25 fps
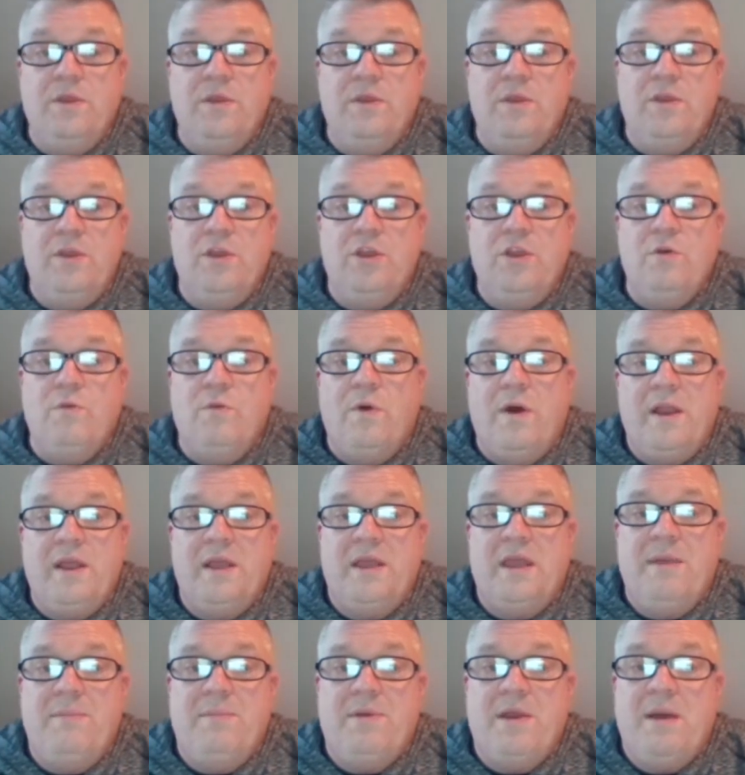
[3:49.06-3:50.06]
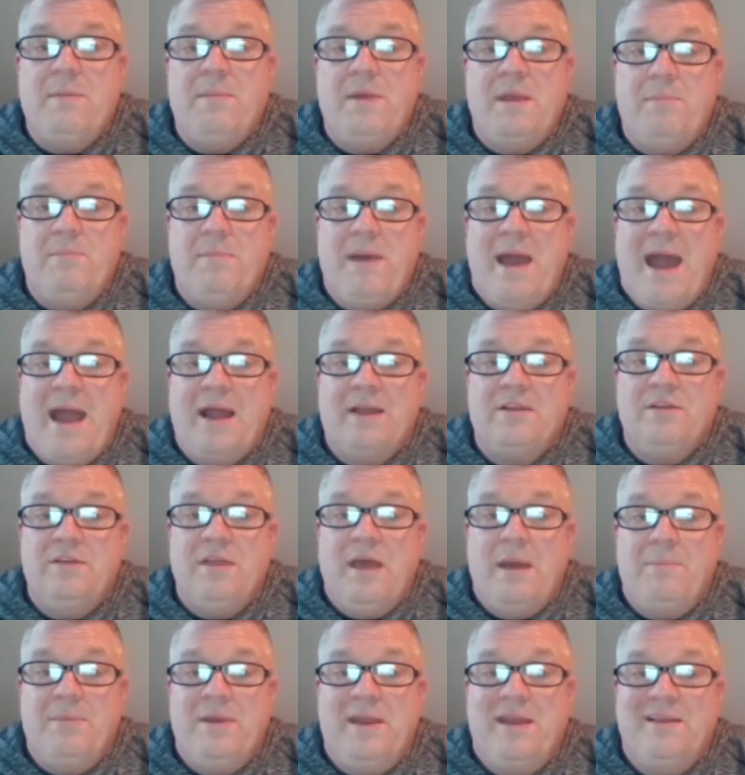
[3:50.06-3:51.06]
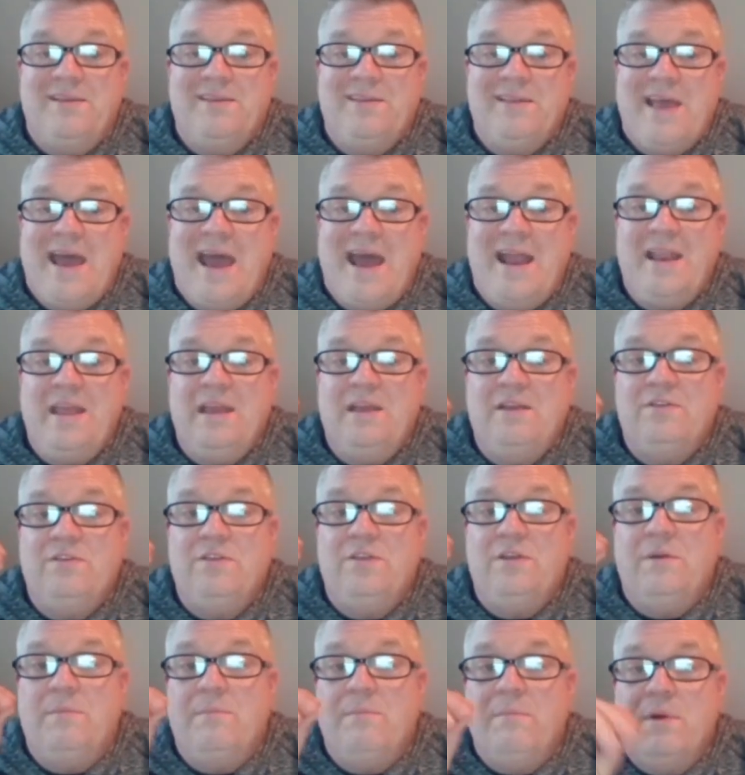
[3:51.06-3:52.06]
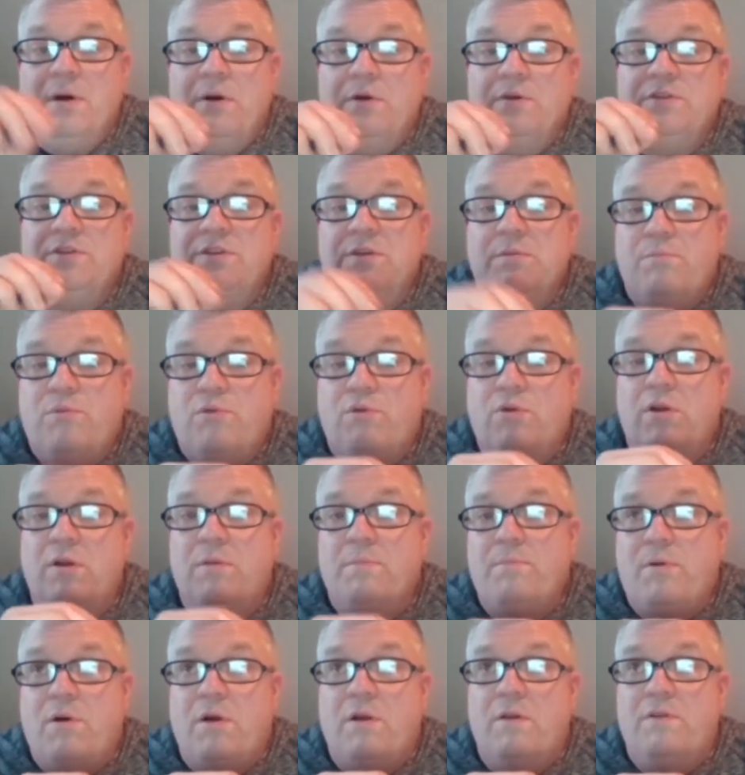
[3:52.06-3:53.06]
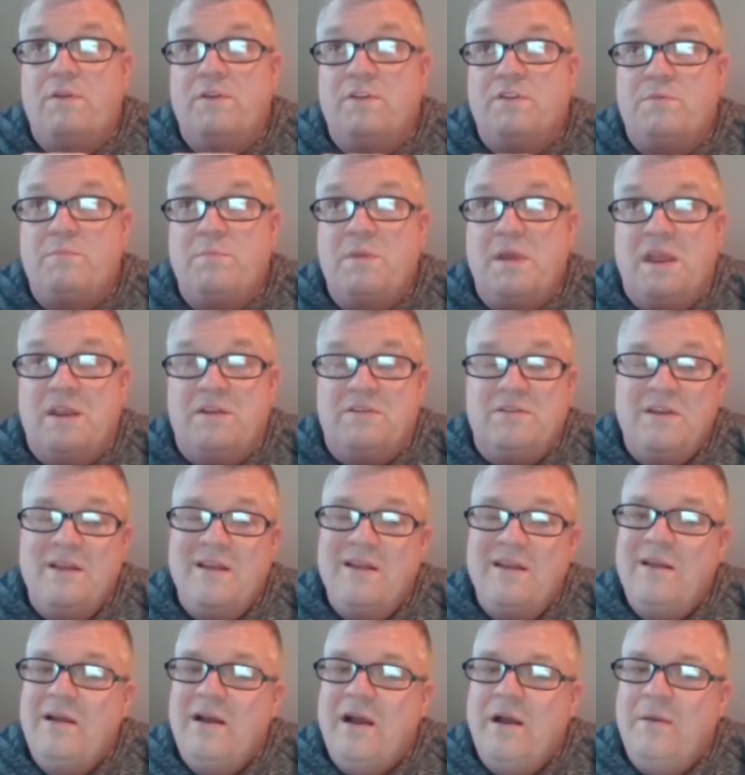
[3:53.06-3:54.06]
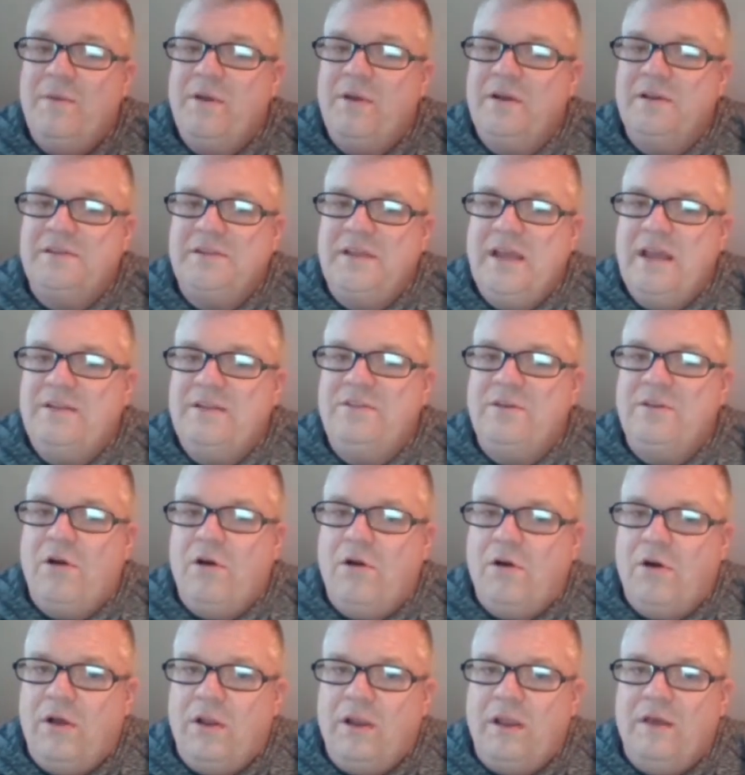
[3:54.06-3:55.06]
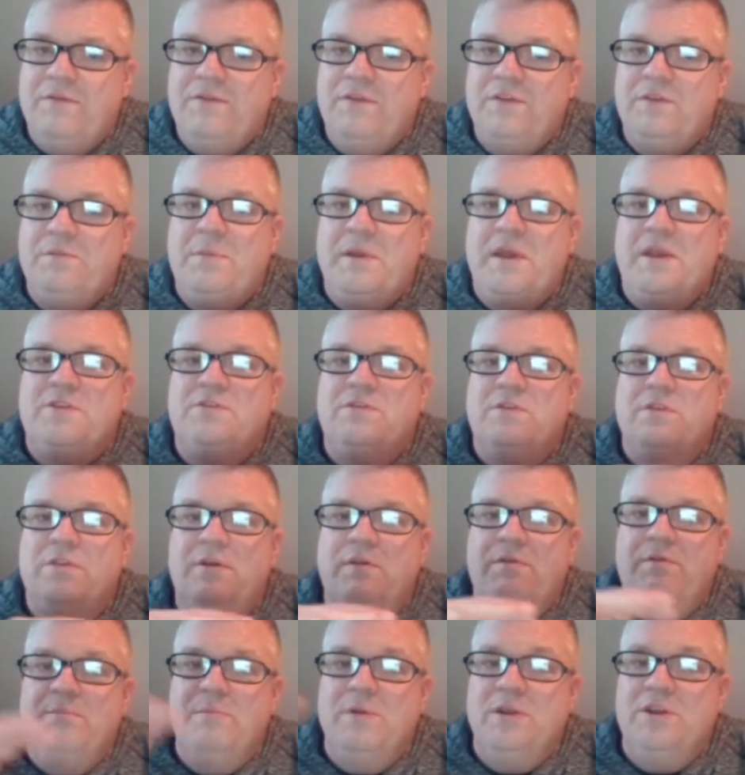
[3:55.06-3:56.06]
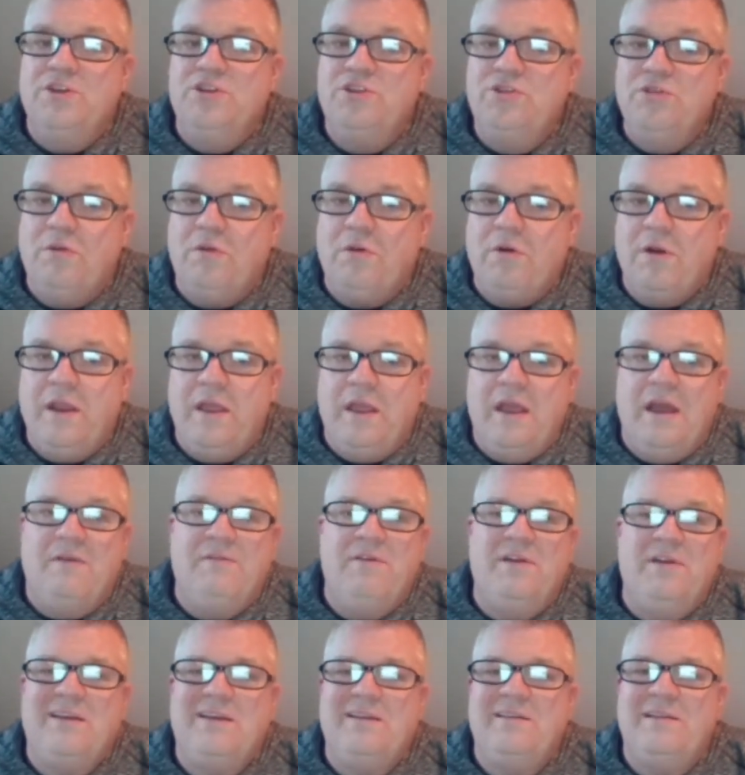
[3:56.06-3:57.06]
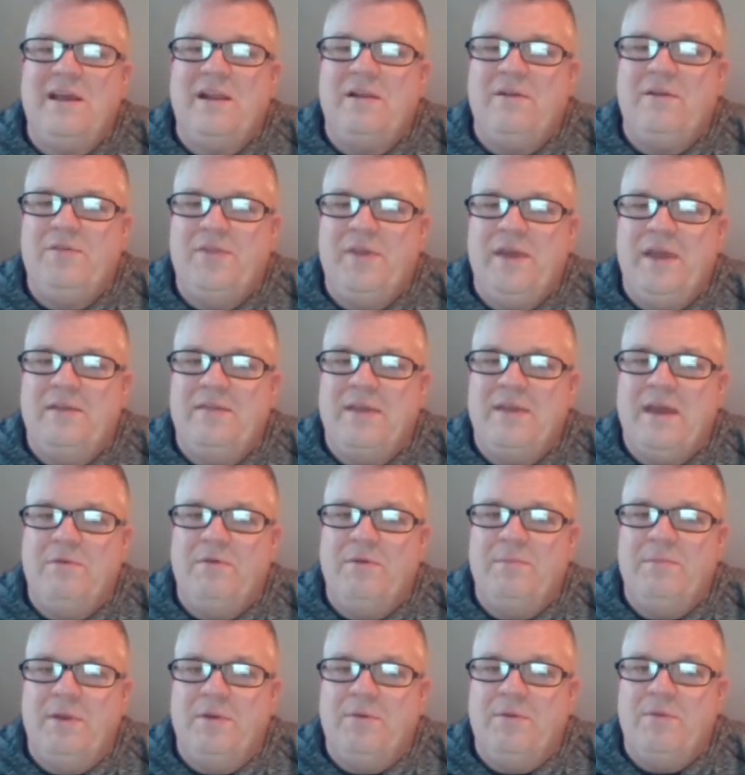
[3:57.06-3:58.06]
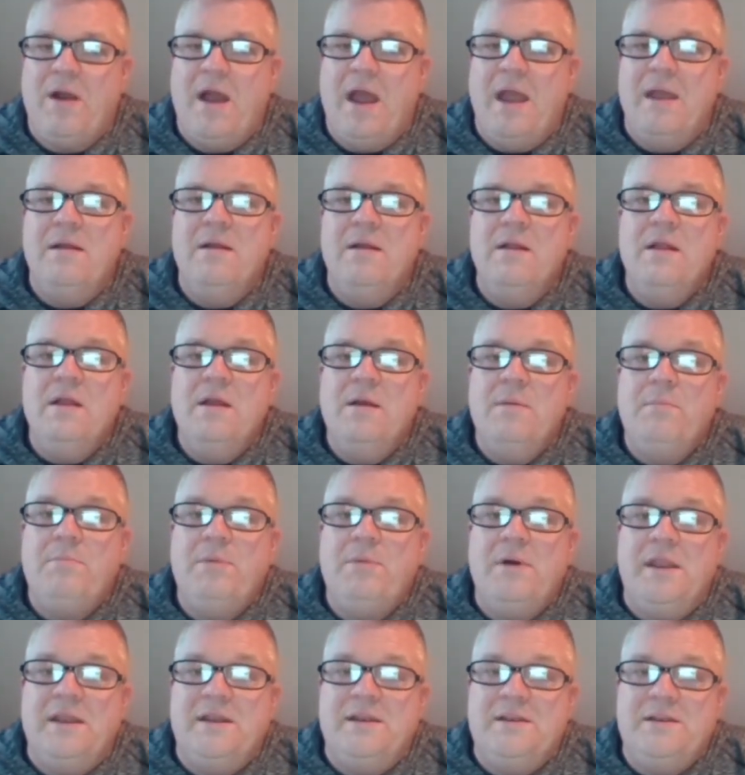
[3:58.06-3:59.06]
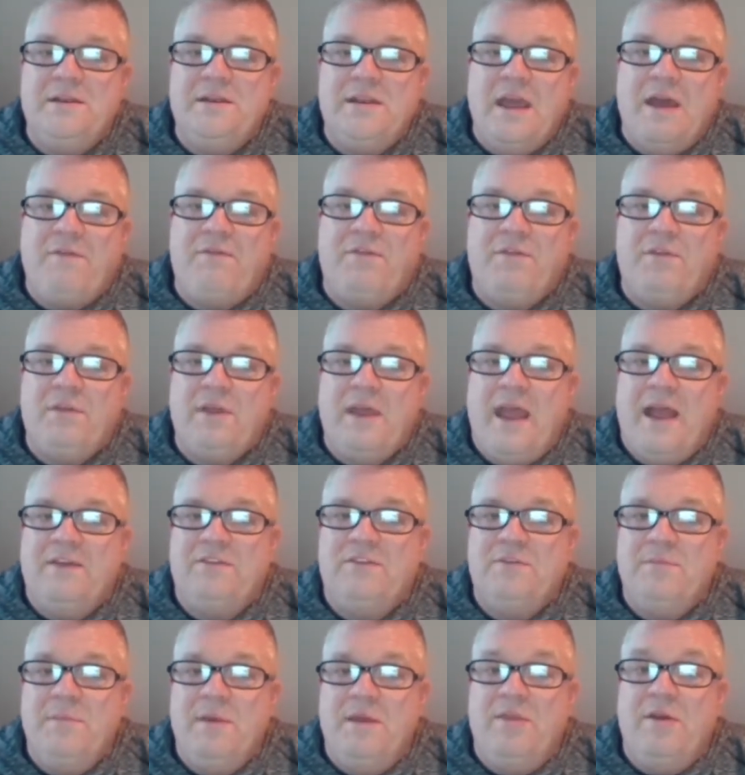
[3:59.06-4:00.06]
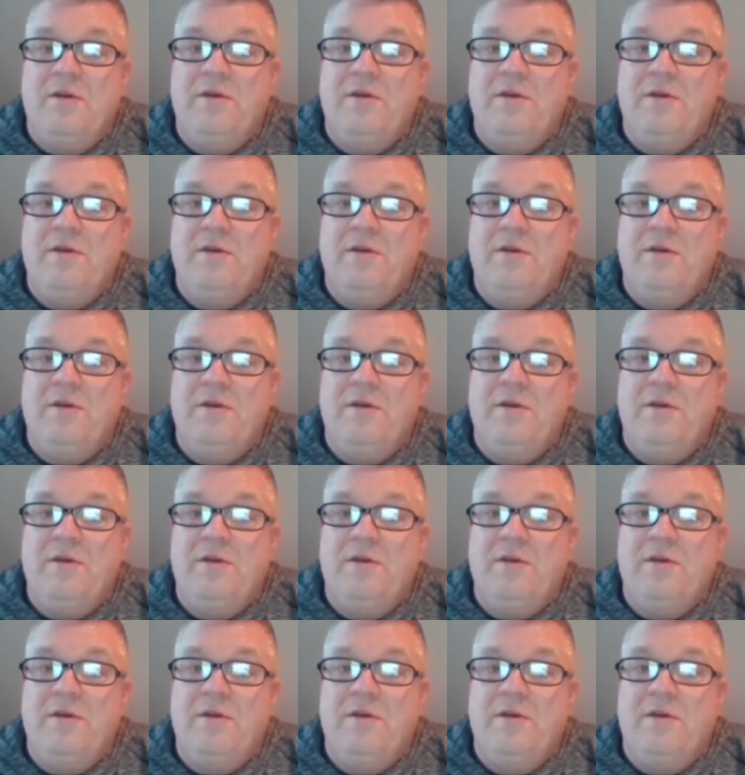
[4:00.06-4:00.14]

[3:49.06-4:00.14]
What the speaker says: you want to keep coming back to that because that is the most important part of the speech. I'm not going to say it's all of the speech or the majority of it because I don't think that would be right. But it definitely has to be there.